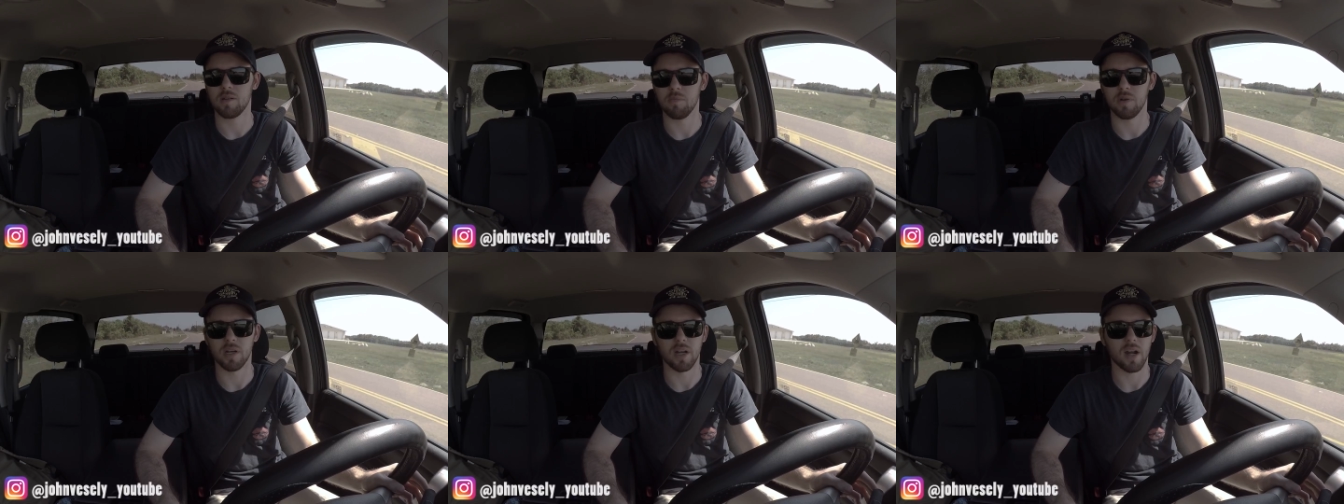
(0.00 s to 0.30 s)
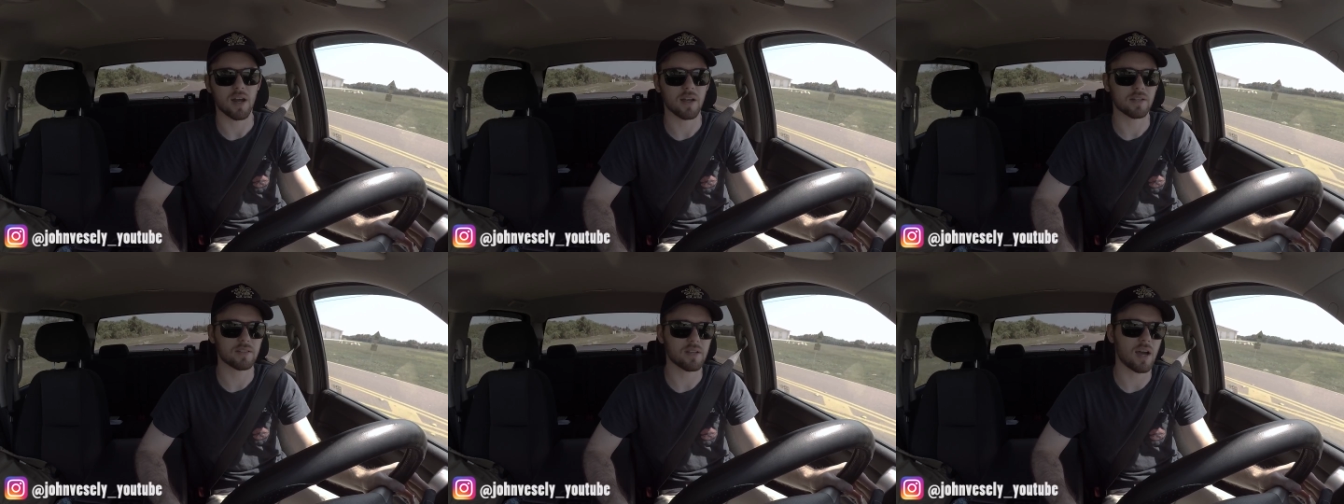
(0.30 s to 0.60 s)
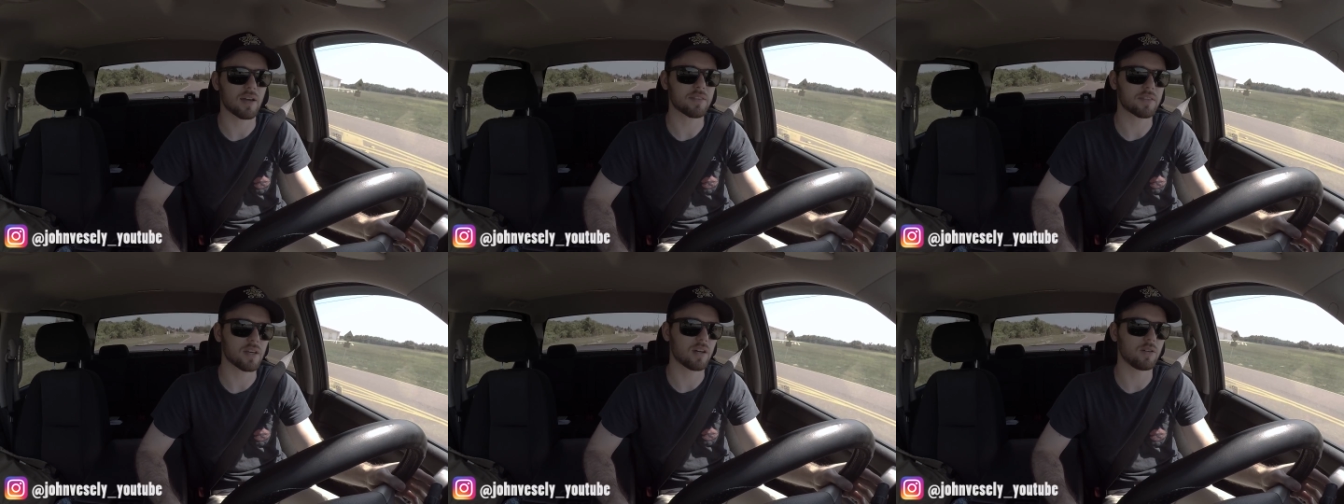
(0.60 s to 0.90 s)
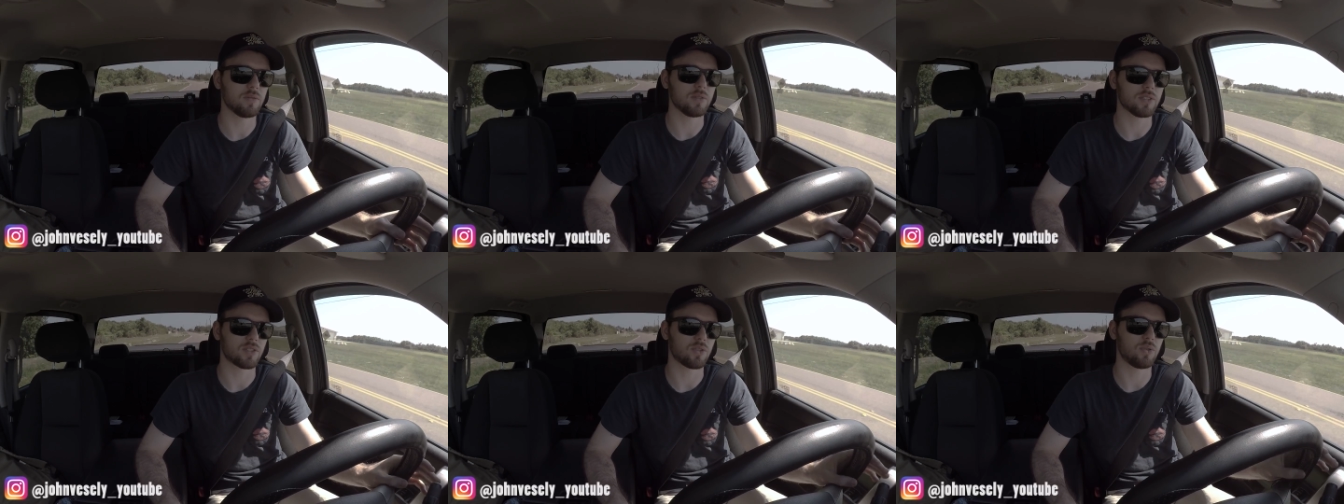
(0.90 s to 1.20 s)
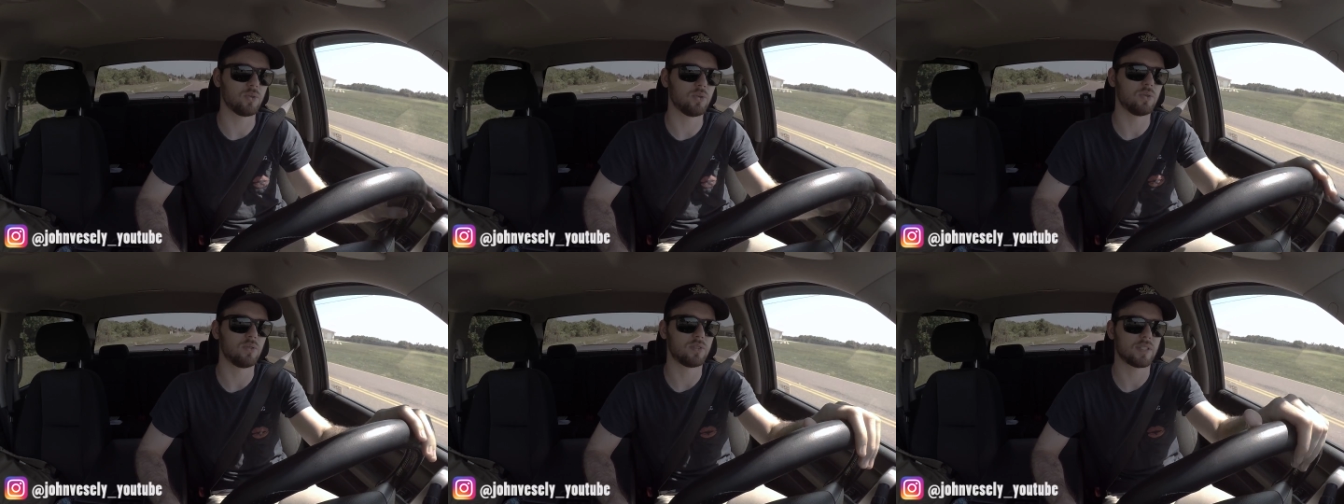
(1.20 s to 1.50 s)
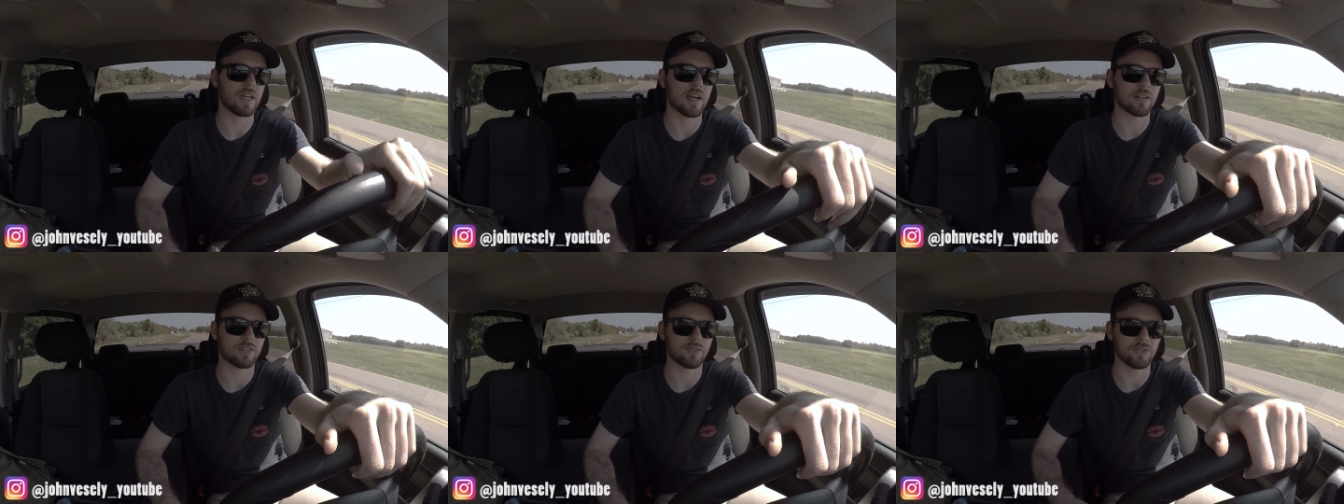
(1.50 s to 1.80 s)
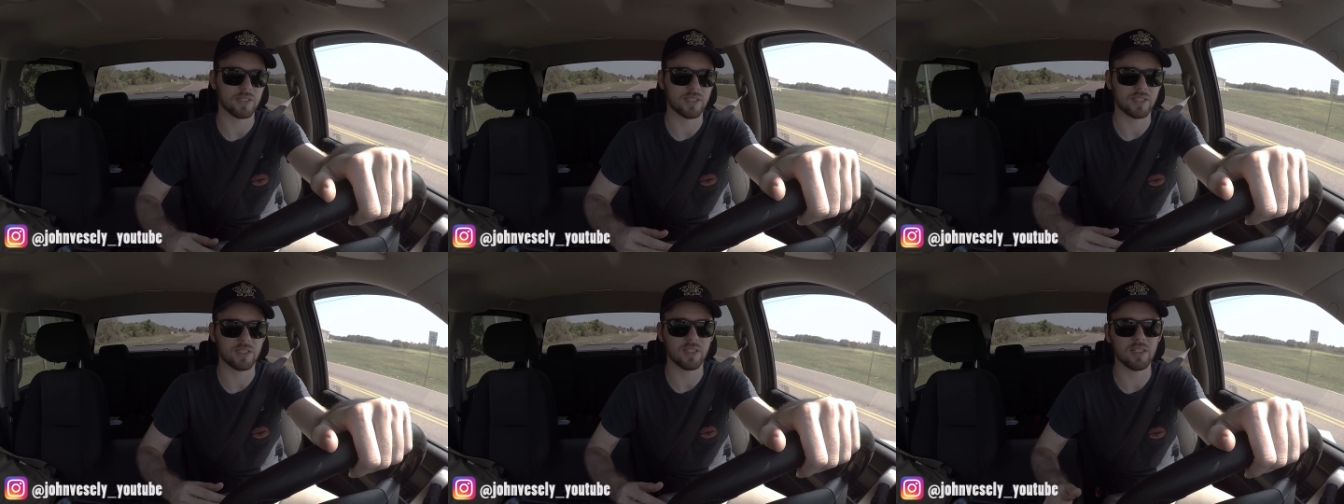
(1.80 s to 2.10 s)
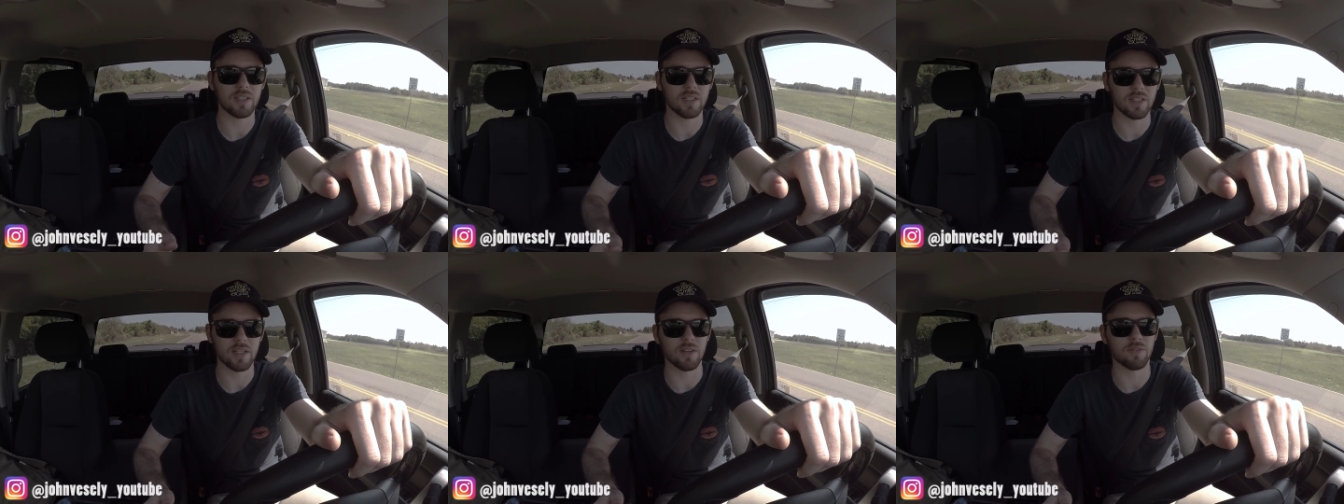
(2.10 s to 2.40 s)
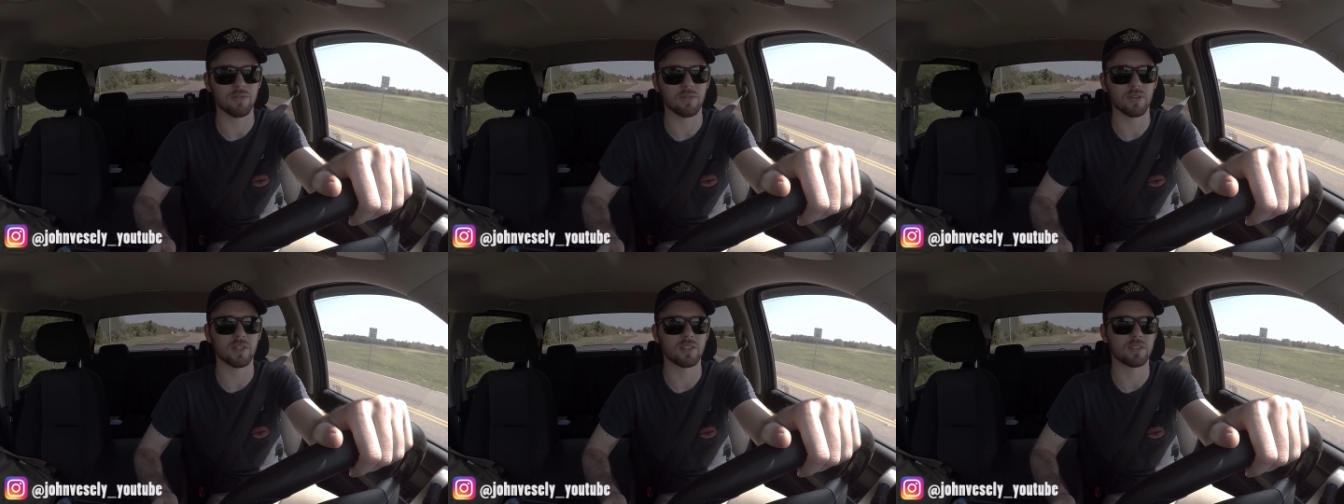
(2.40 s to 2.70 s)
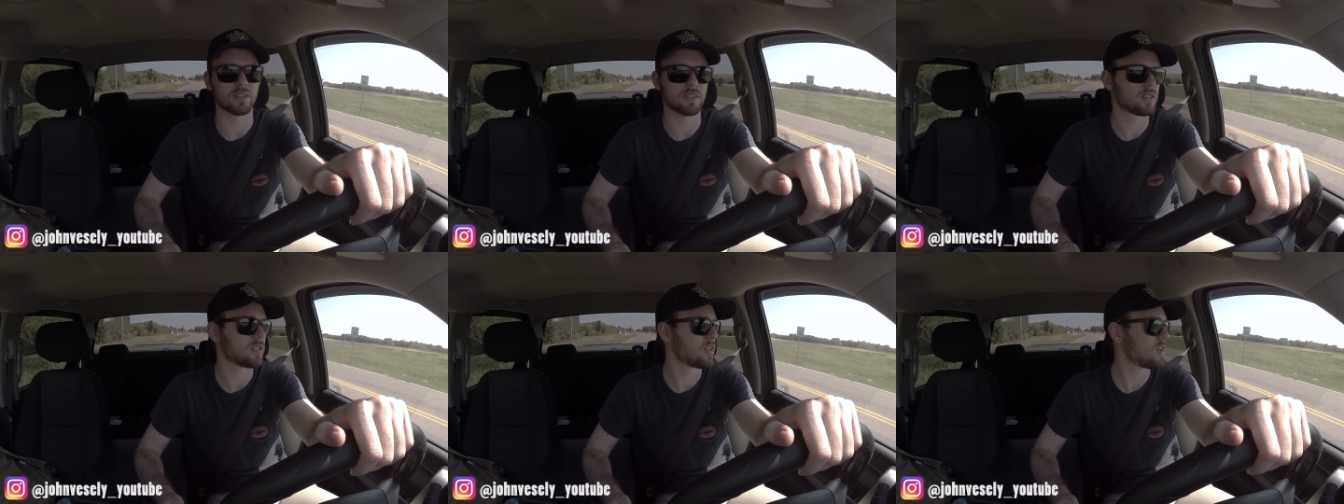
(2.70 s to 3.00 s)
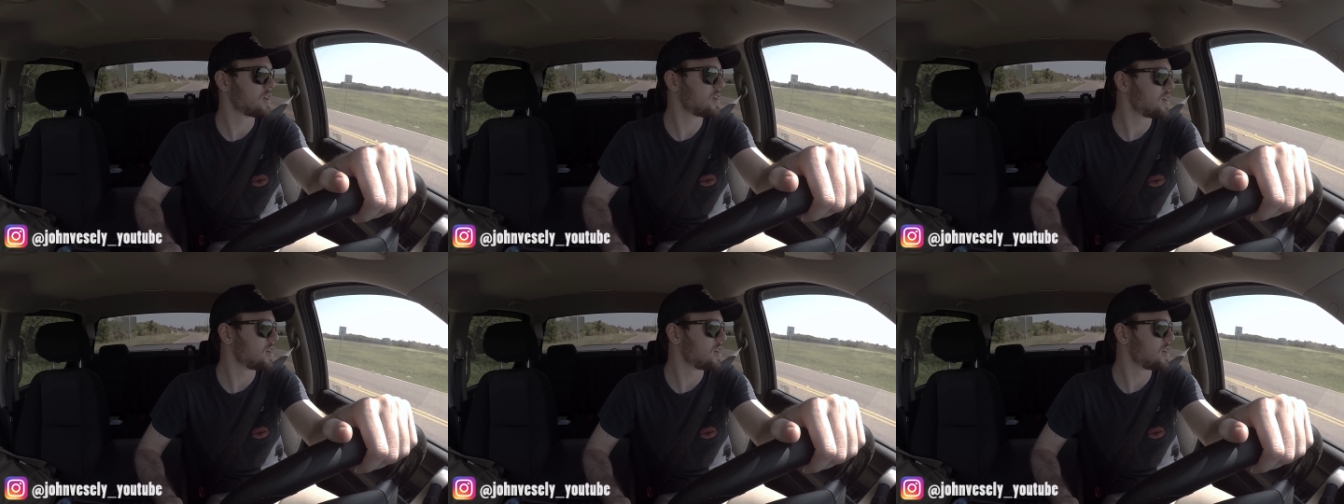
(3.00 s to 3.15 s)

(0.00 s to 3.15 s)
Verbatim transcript: but I, I thought it was cool to actually see the difference